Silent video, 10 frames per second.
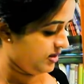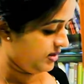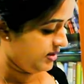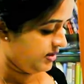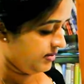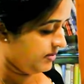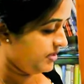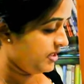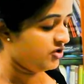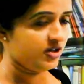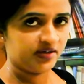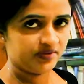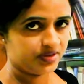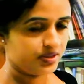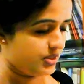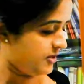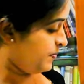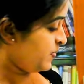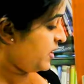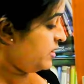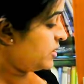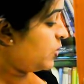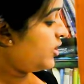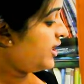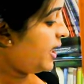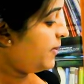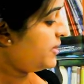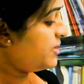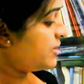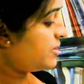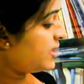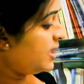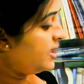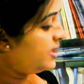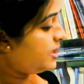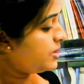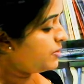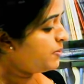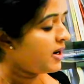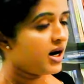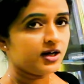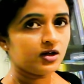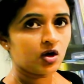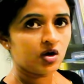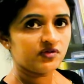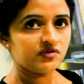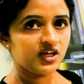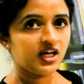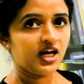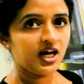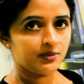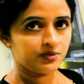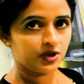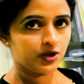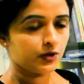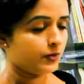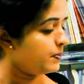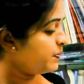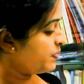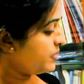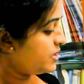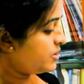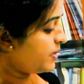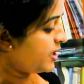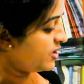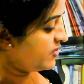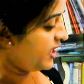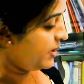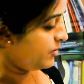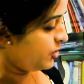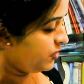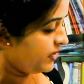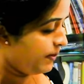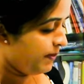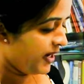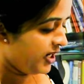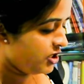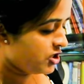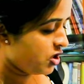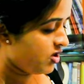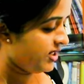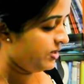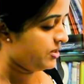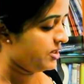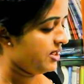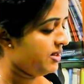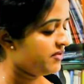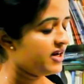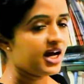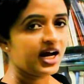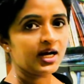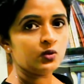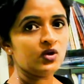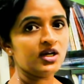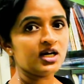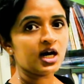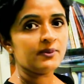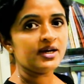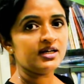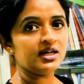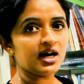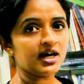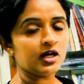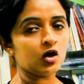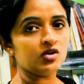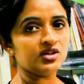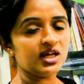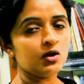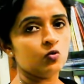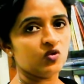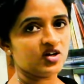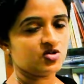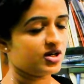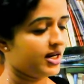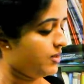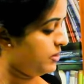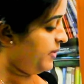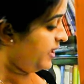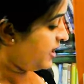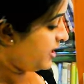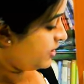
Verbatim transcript: uh, central nervous system. So what happens is this part of the embryo, this part of the embryo will bend on itself and will come and lie on the ventral aspect.